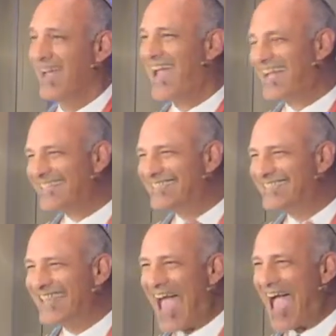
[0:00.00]

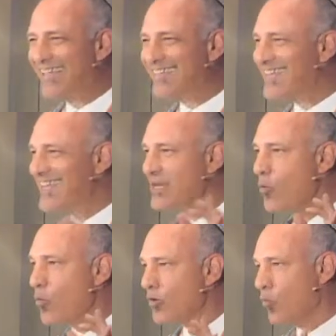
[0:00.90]
exactly
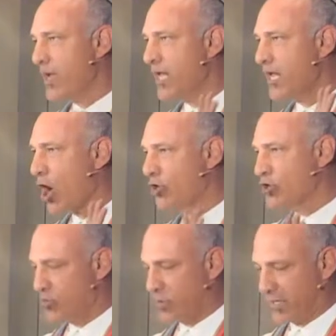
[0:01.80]
what we are
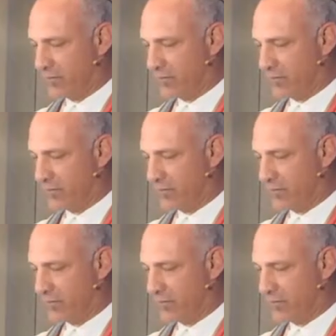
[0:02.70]
doing.